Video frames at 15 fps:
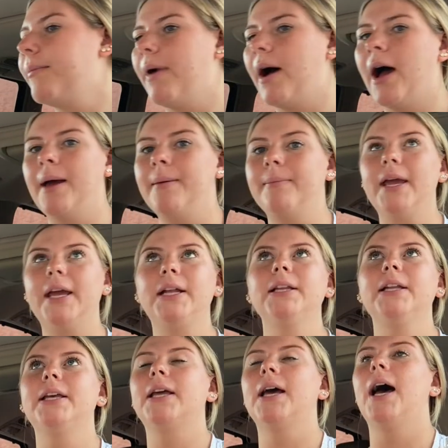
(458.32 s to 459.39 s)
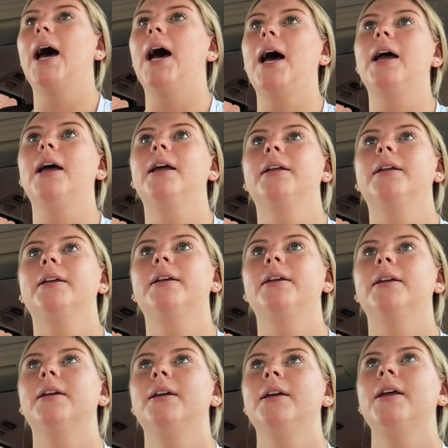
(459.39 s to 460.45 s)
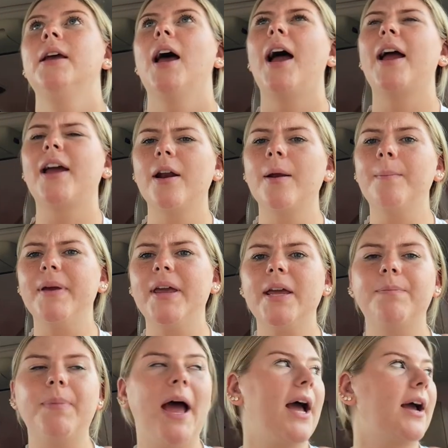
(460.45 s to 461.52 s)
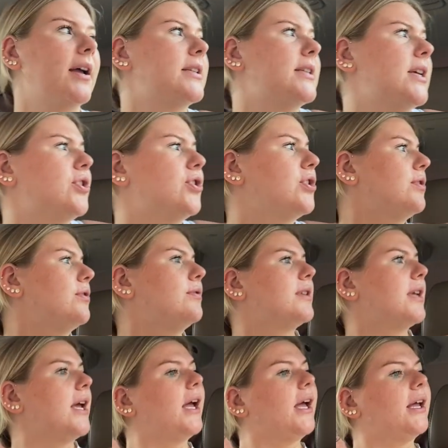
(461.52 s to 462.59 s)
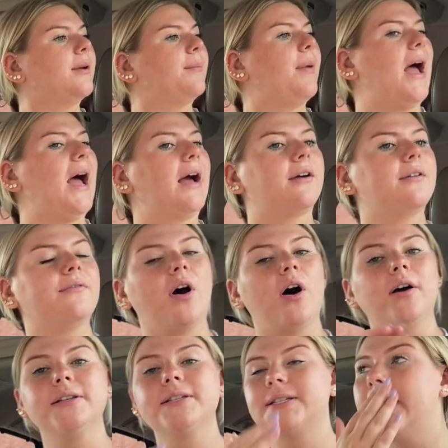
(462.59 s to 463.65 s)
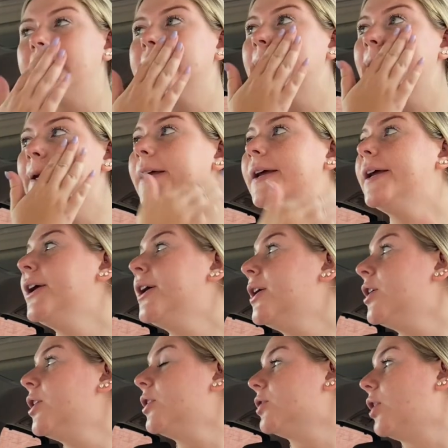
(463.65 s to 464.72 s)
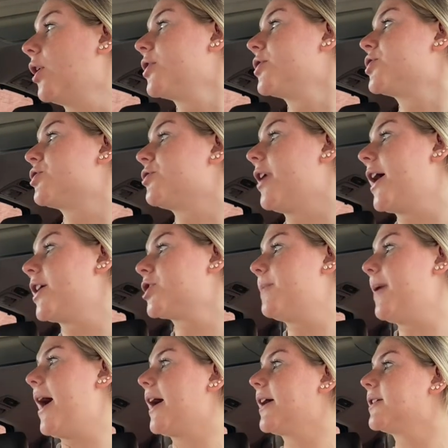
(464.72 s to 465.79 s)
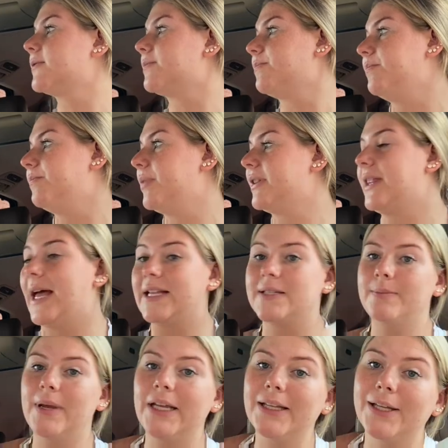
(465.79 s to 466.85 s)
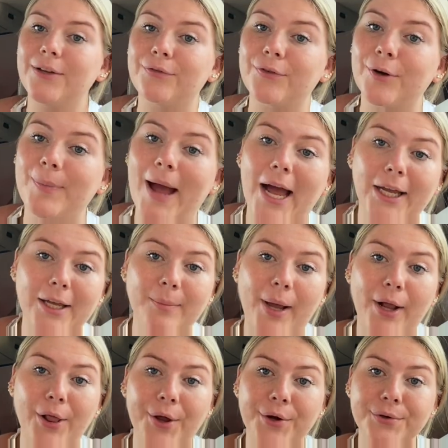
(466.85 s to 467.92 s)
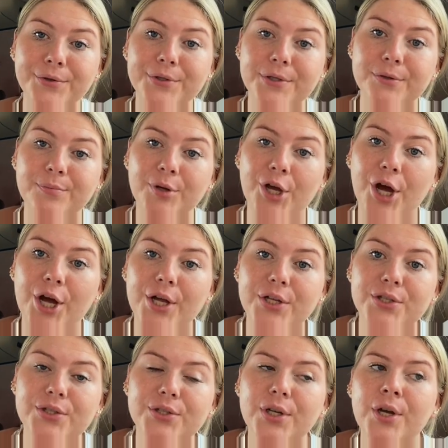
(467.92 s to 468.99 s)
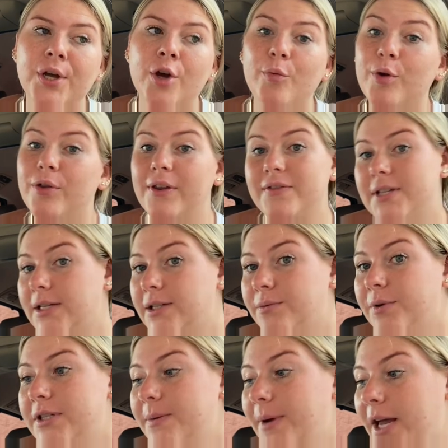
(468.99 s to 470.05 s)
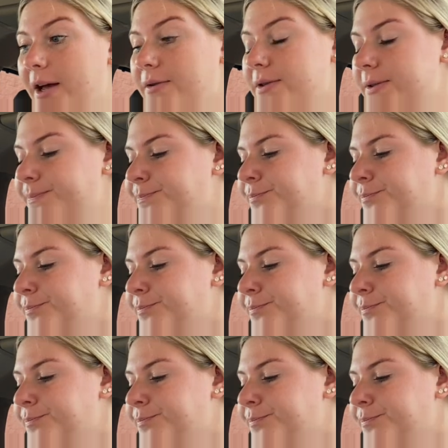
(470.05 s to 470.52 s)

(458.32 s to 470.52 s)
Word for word: I mainly got, I got a big pack of tissues and a pack of unscented large trash bags, but that's mainly for packing my clothes because we only have scented ones at my house.